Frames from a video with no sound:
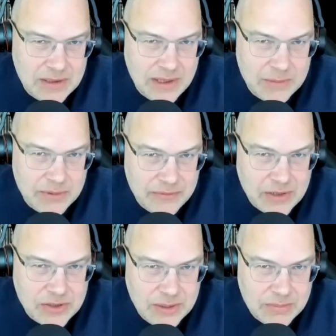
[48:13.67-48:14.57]
to encounter
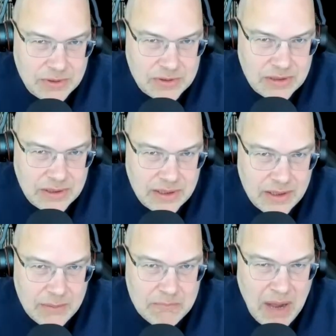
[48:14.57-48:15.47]
professionally and personally,
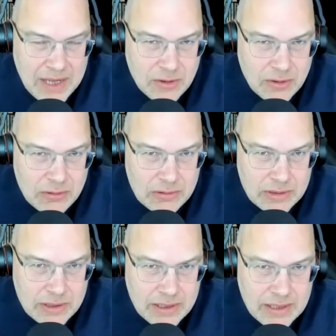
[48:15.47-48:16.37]
my
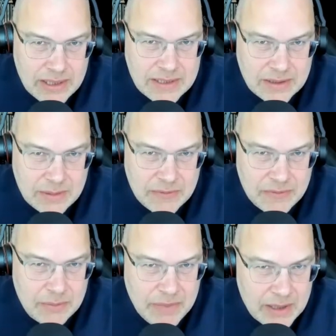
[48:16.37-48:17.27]
goal is to get them to
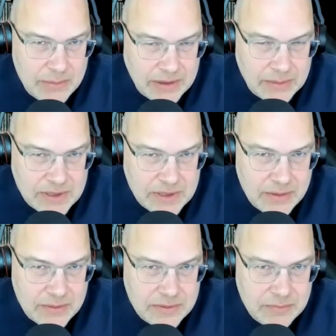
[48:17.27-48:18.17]
feel better about
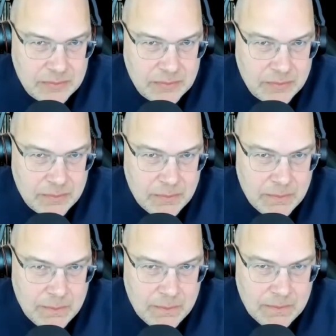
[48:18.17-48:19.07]
themselves.
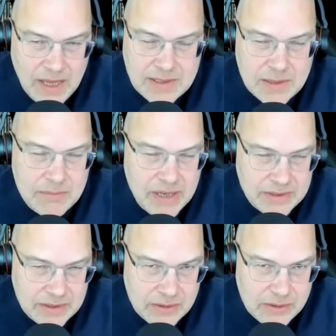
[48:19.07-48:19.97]
That's an
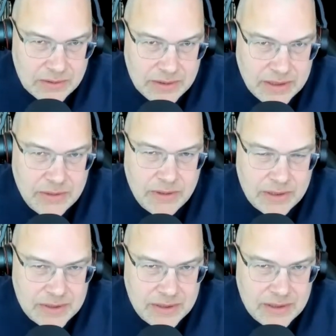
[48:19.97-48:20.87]
amazing goal. And you know what
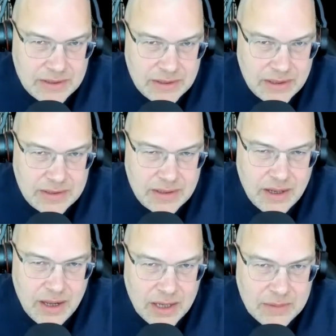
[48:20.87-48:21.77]
else it yeah. is? It's
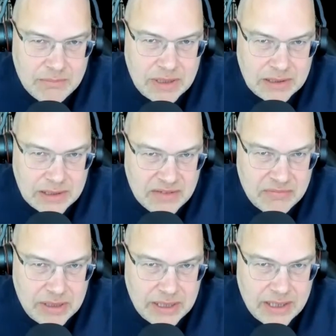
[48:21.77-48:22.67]

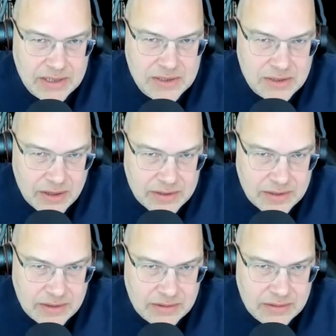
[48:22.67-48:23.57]
unbelievably
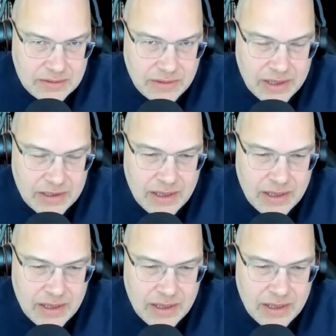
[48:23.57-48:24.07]
exhausting. Right.